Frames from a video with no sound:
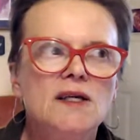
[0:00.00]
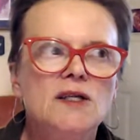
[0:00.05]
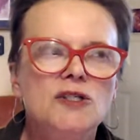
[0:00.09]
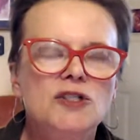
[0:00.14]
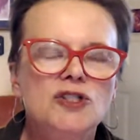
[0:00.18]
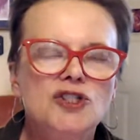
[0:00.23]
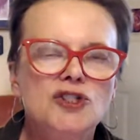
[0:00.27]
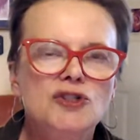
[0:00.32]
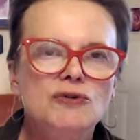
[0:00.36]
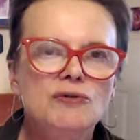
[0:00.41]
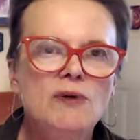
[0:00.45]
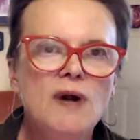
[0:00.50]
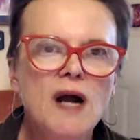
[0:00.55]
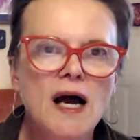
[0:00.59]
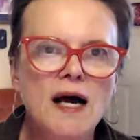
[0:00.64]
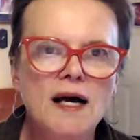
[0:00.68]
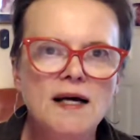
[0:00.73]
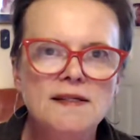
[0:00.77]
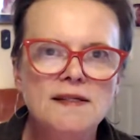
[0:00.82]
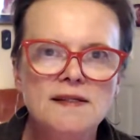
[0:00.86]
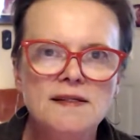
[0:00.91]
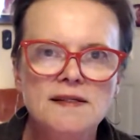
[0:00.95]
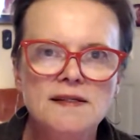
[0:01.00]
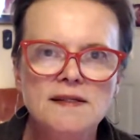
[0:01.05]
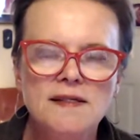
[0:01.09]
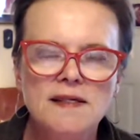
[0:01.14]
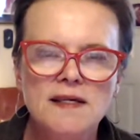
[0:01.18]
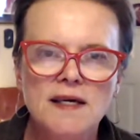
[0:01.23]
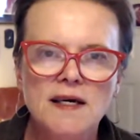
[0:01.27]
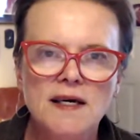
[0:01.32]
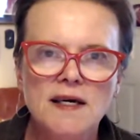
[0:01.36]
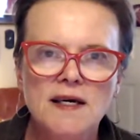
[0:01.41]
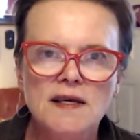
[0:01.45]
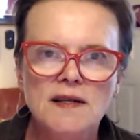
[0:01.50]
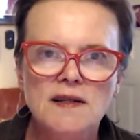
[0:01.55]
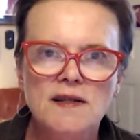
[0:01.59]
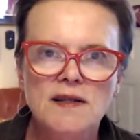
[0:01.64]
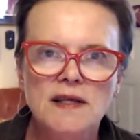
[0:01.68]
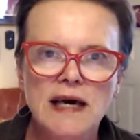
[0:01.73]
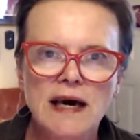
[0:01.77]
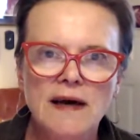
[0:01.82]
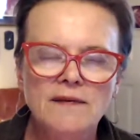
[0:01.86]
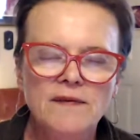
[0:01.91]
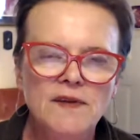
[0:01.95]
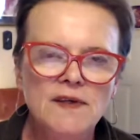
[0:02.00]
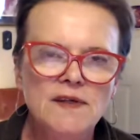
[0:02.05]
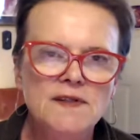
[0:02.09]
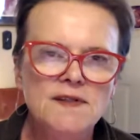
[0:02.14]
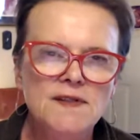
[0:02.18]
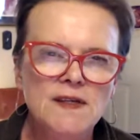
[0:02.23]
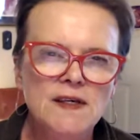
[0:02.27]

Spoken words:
trust that this